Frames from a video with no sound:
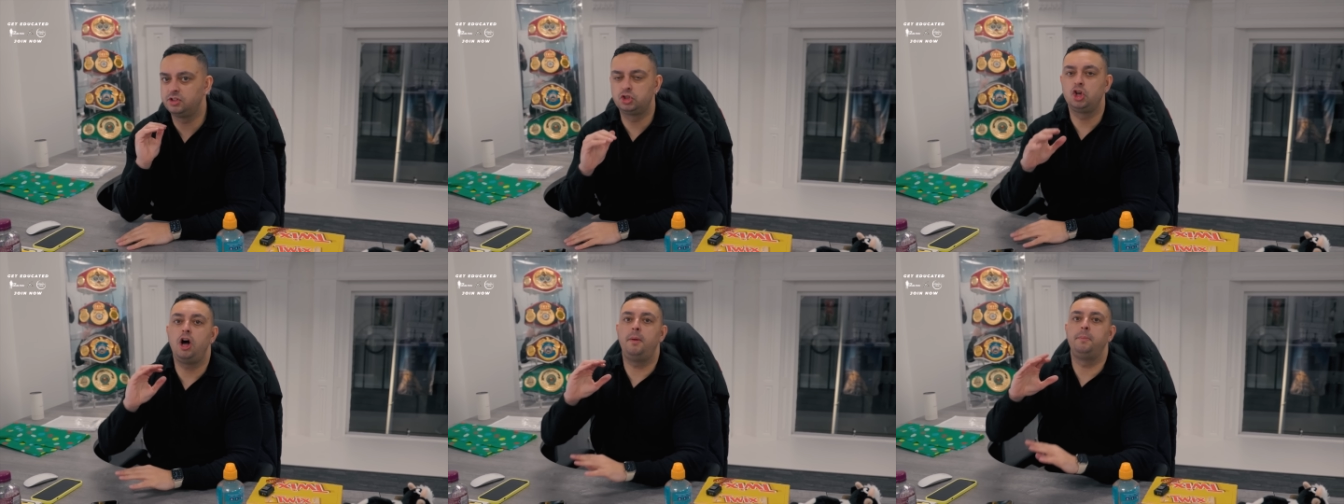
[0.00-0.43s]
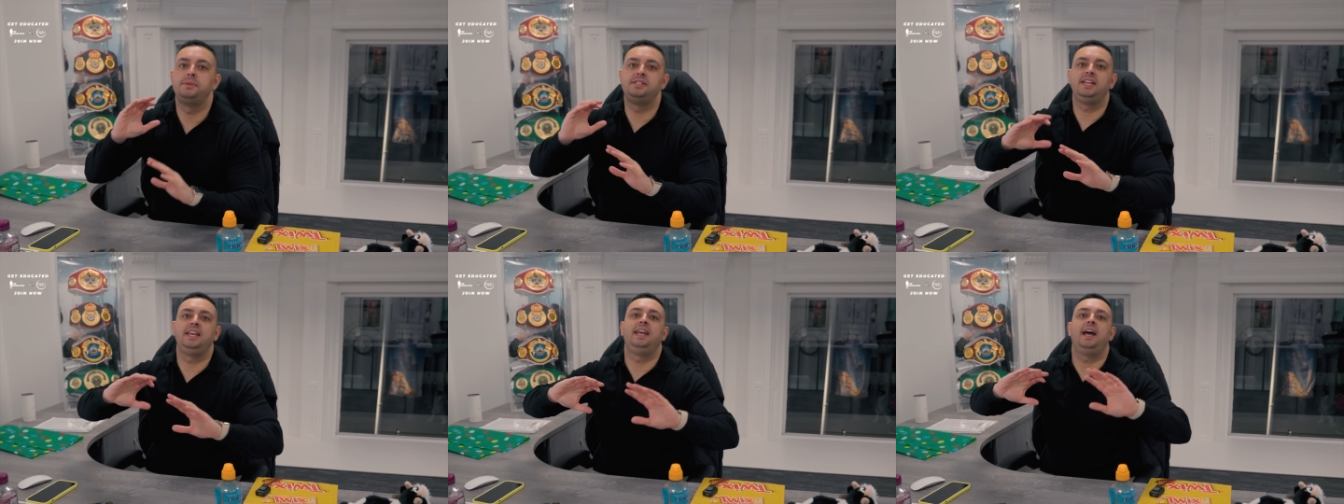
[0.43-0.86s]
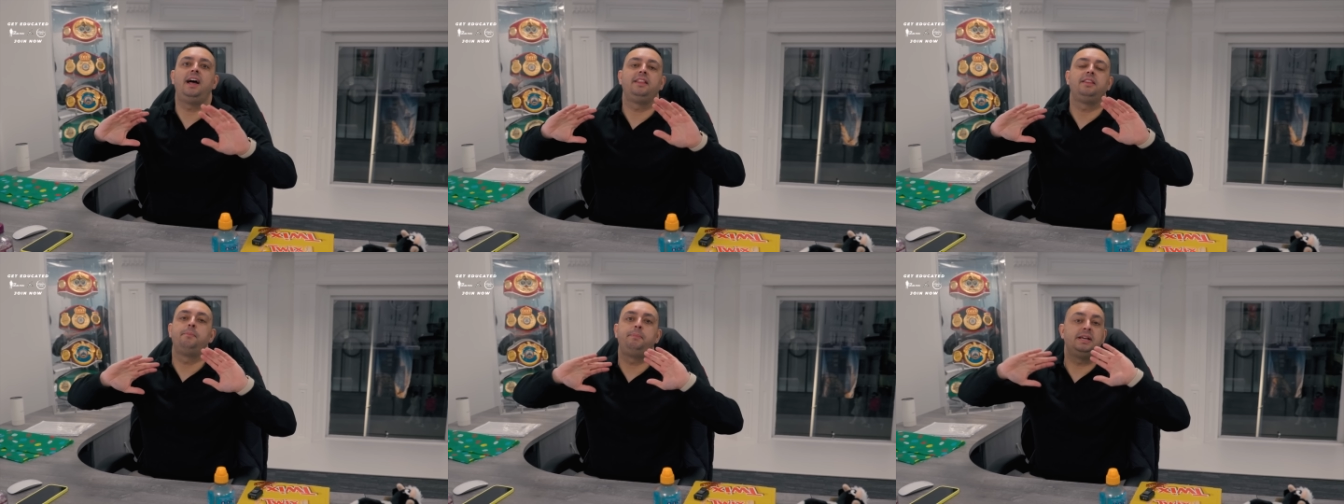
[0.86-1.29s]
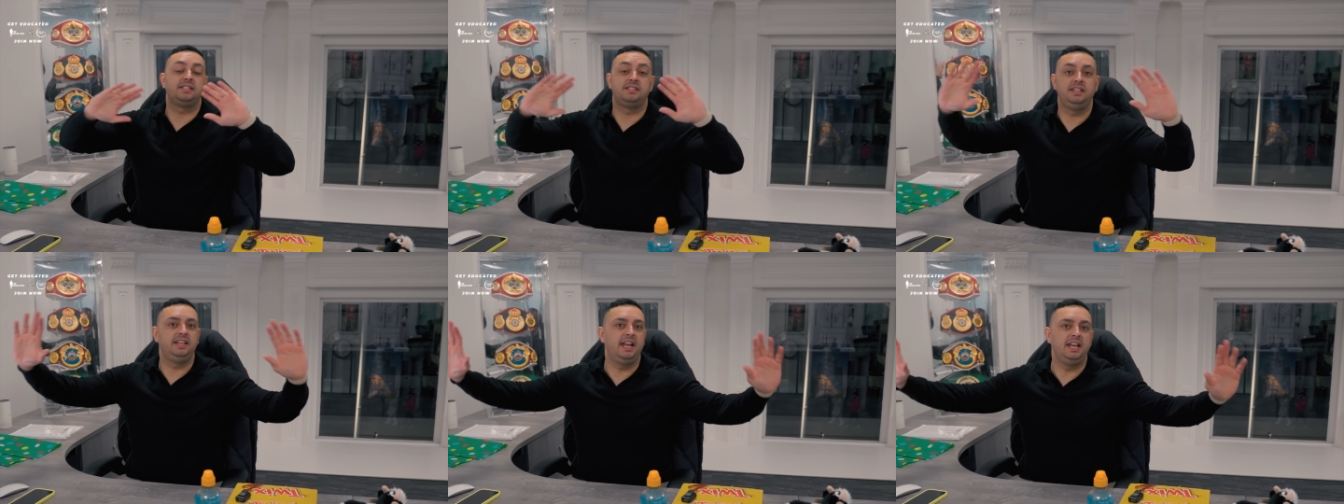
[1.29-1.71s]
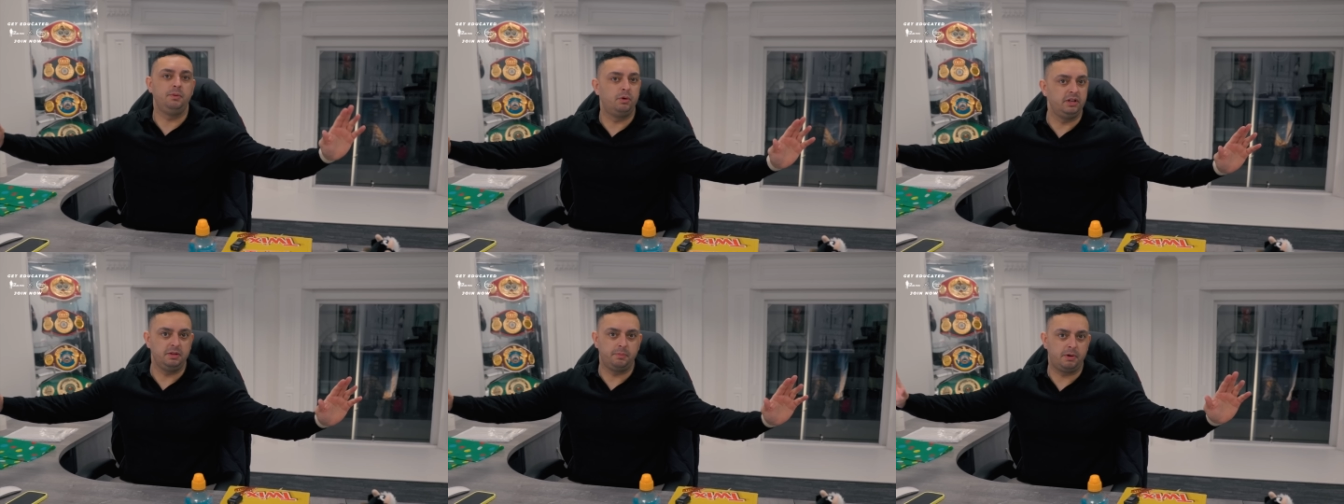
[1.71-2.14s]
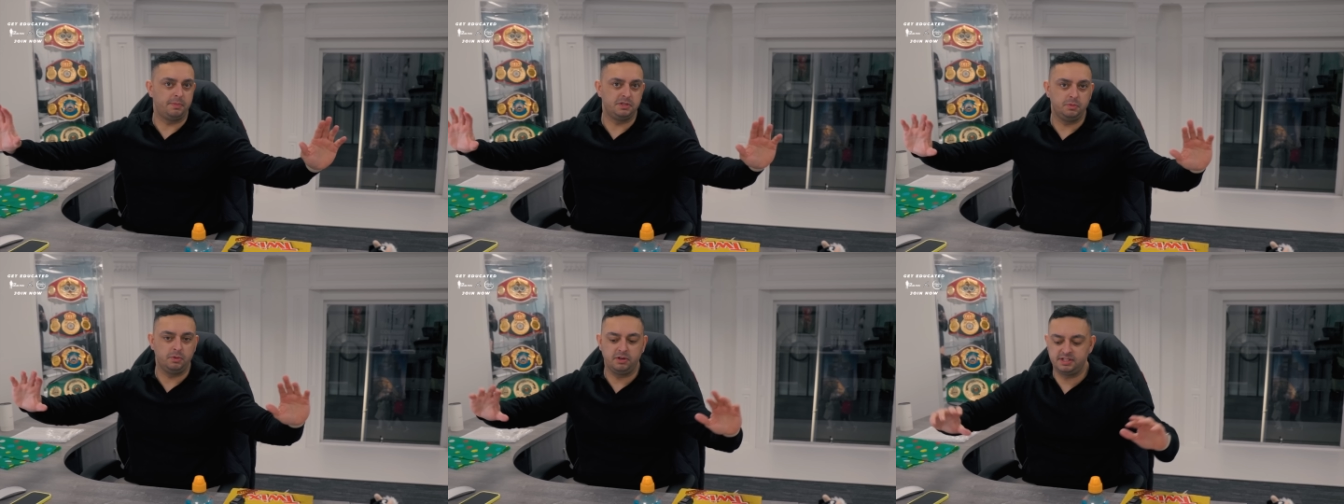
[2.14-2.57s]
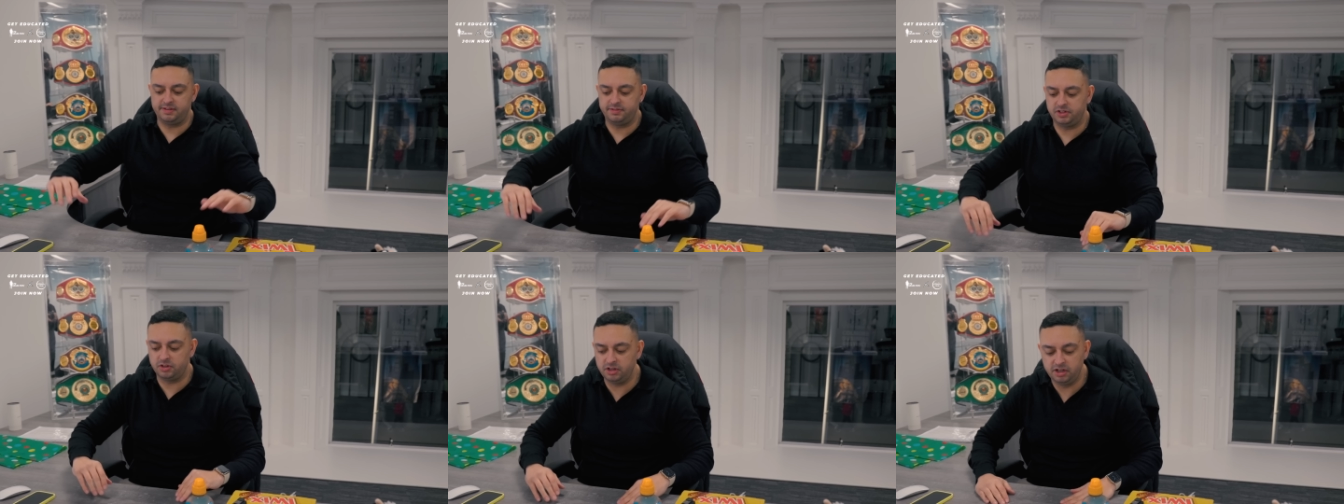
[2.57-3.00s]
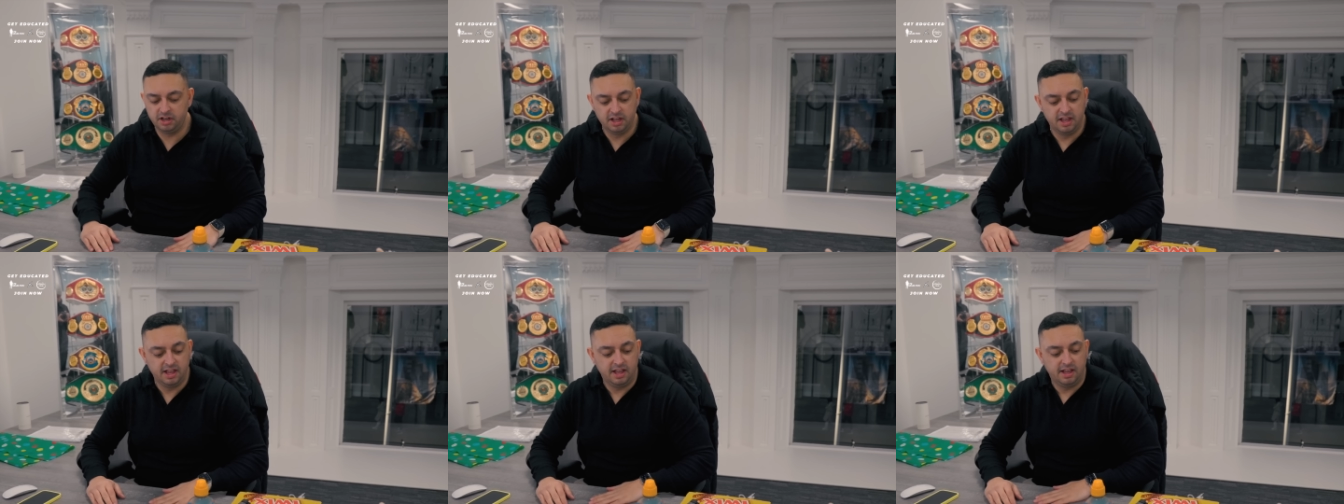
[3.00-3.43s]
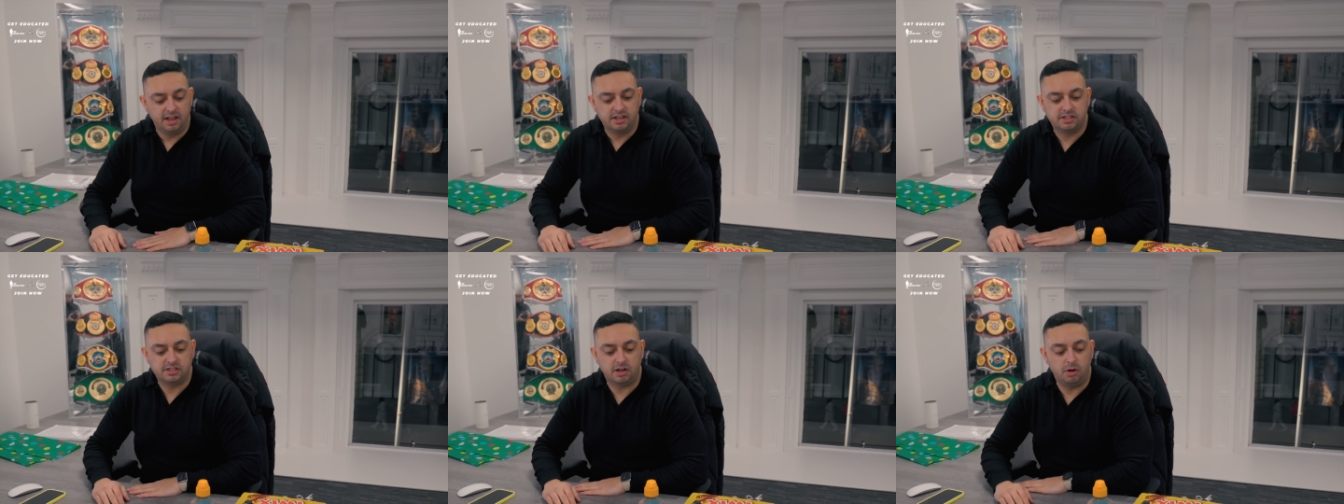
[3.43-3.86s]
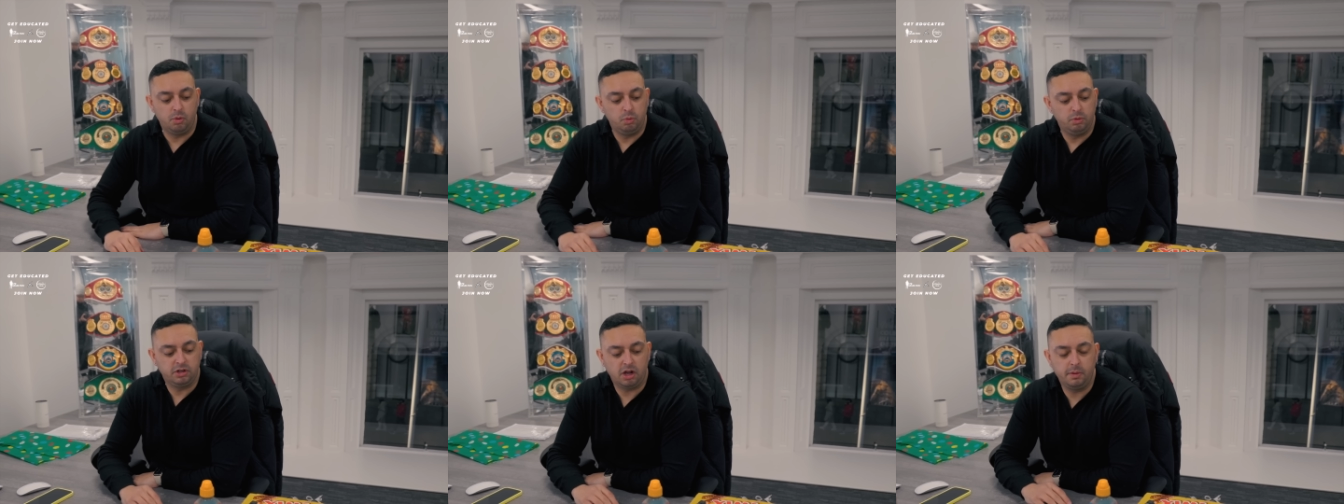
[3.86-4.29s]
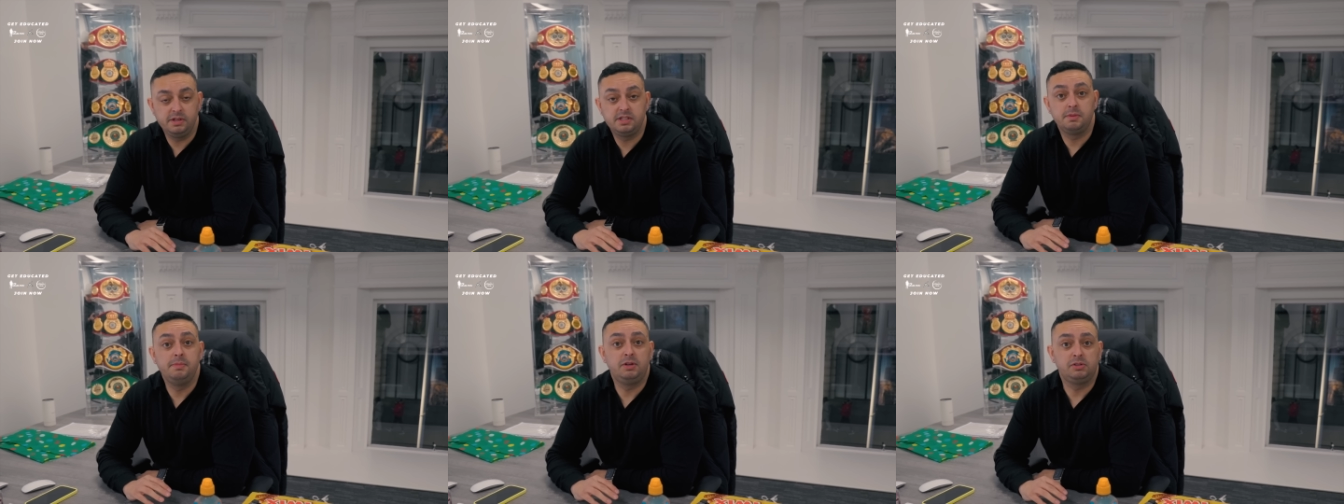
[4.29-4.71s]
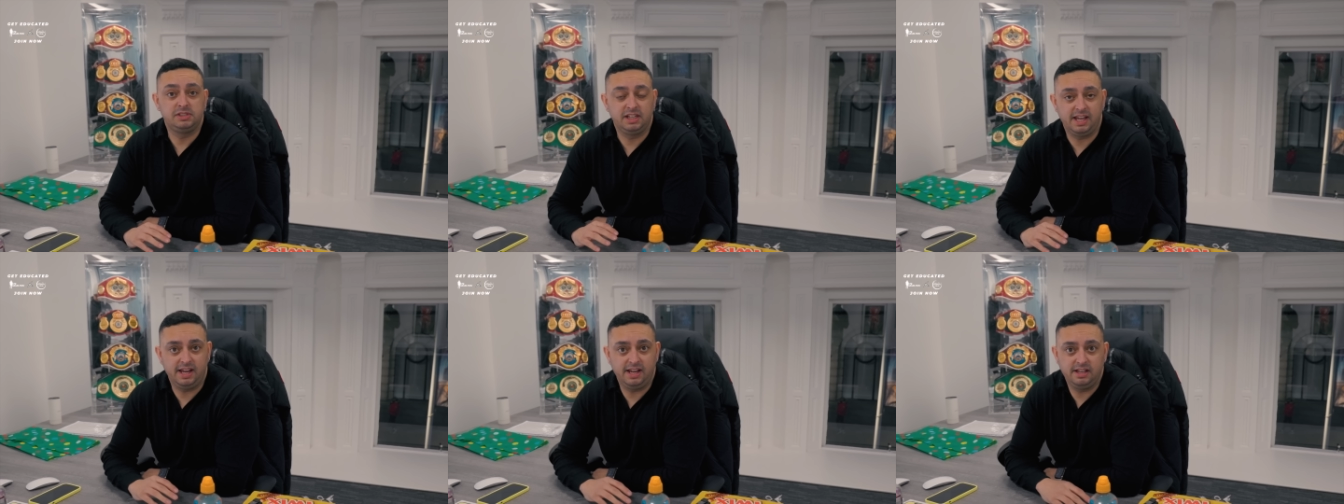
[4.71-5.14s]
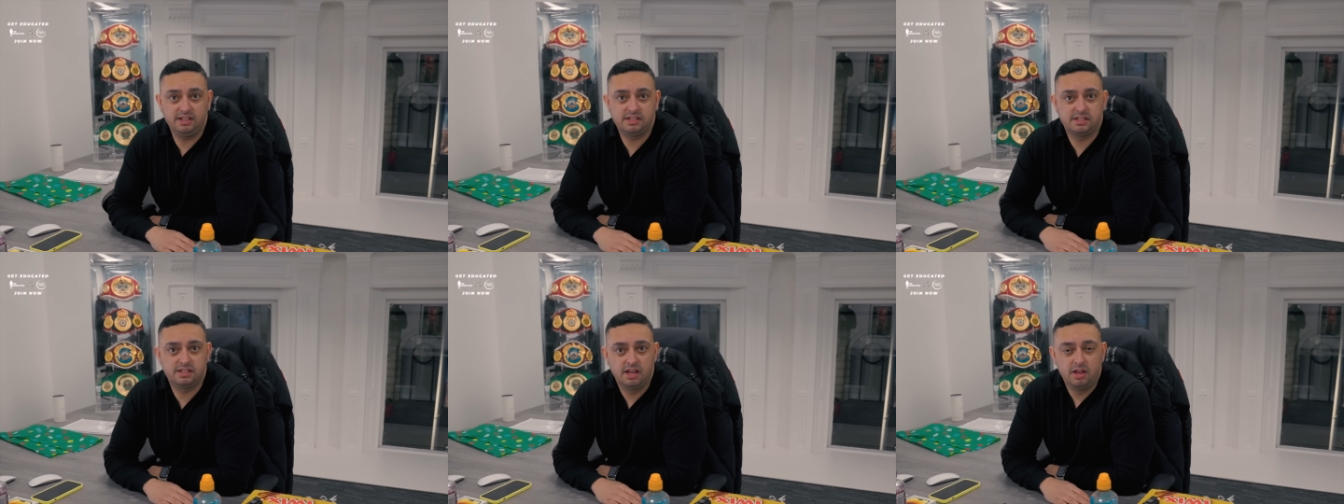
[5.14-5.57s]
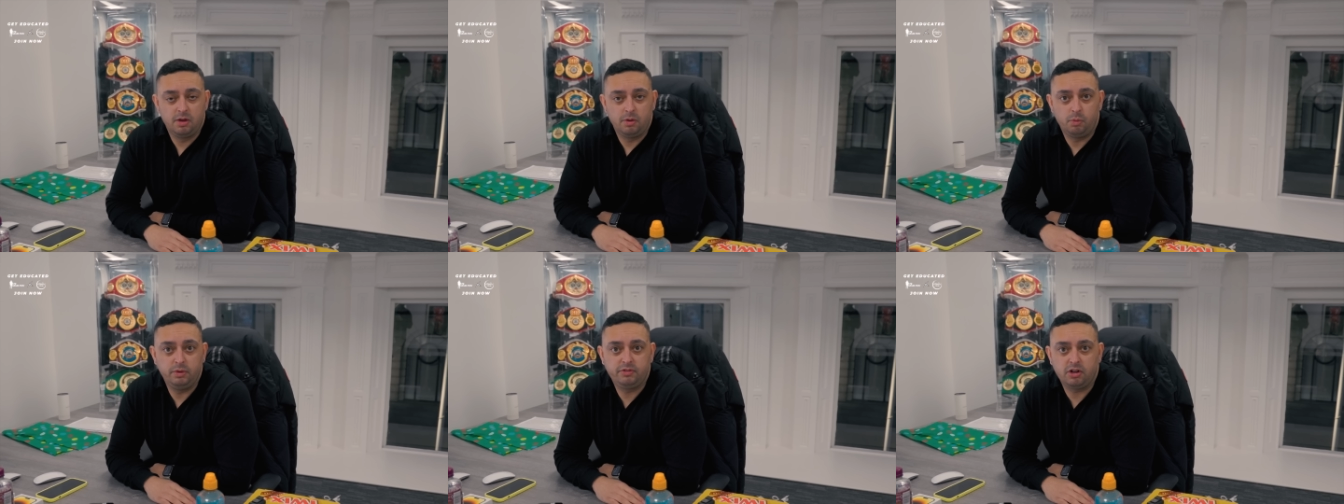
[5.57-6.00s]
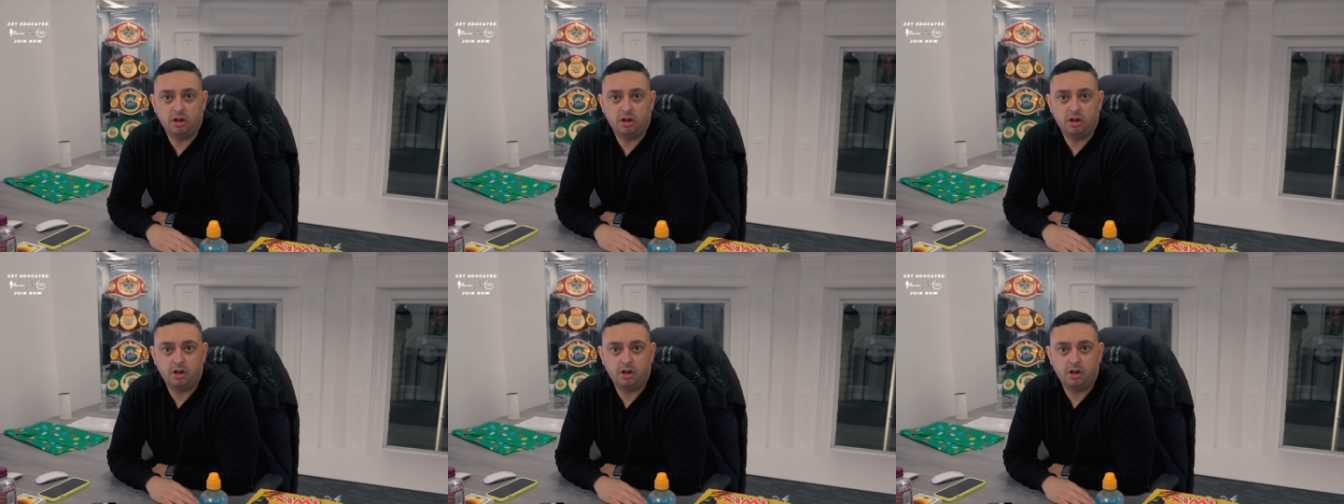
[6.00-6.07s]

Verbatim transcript: top tier, the best thing anyone in the property world has ever done. So we're going to Milton Keynes. We've